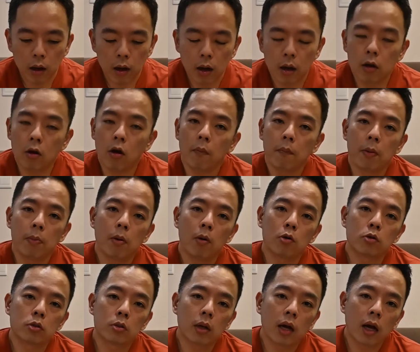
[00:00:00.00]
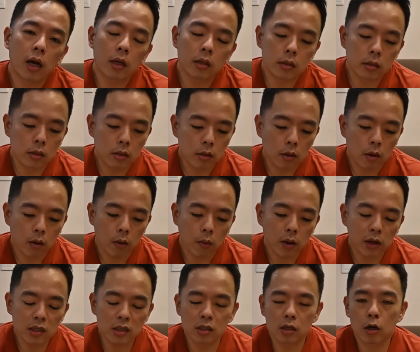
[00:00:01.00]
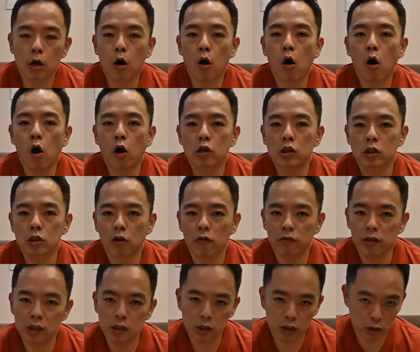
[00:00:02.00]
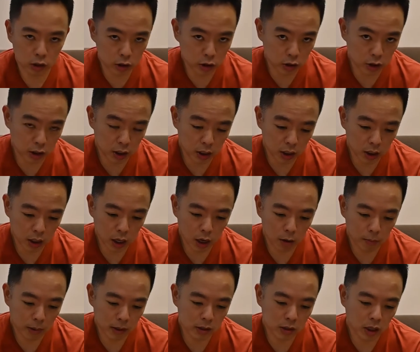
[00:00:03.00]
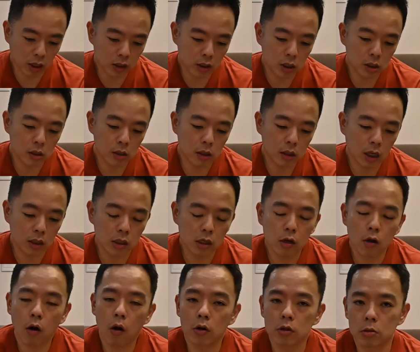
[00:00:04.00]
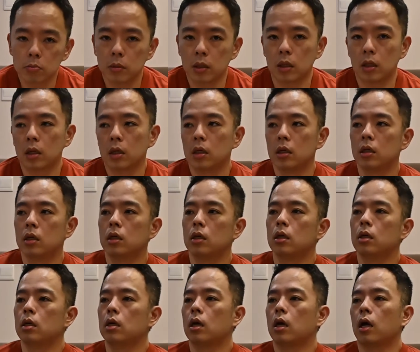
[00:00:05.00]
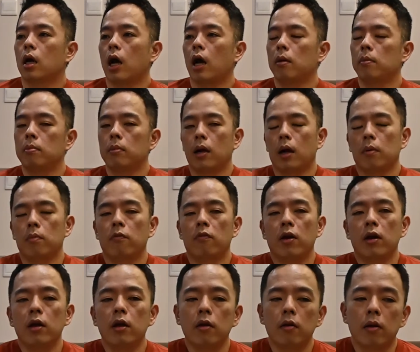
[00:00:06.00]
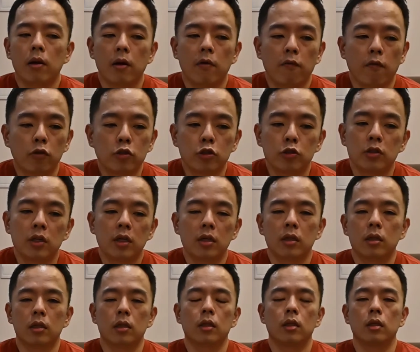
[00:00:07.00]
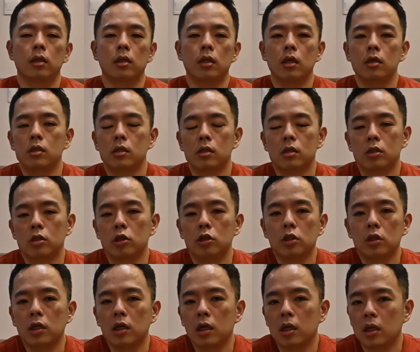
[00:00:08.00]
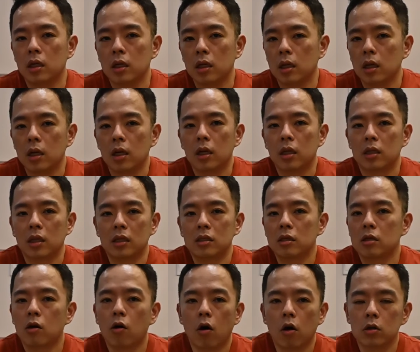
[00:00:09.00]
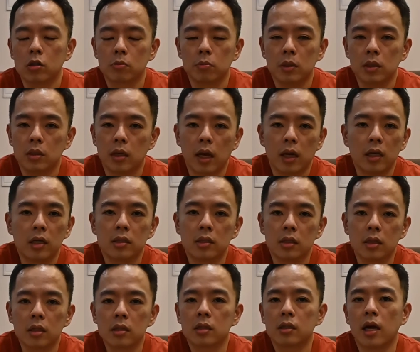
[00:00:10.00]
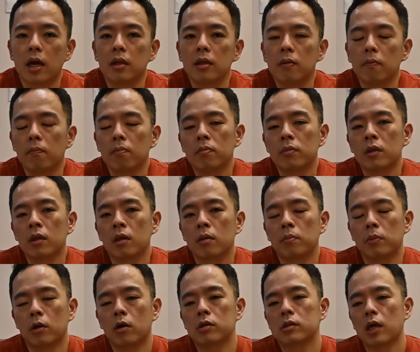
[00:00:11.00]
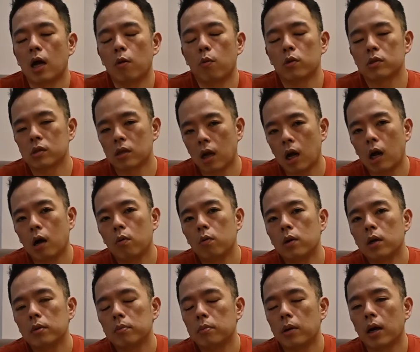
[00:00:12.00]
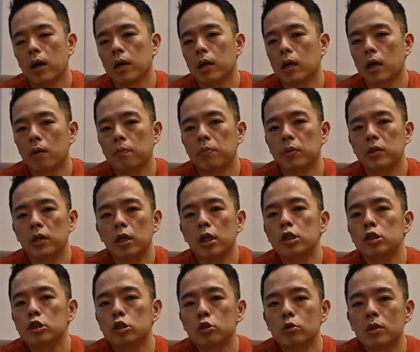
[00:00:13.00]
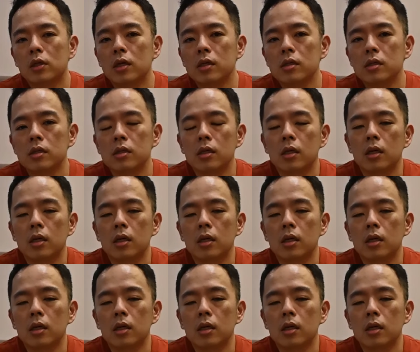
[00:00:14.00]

lot of people also ask, what's the cost of this surgery? How much does it cost me? I'm very fortunate. This surgery doesn't cost me any single cent because I was covered by company insurance,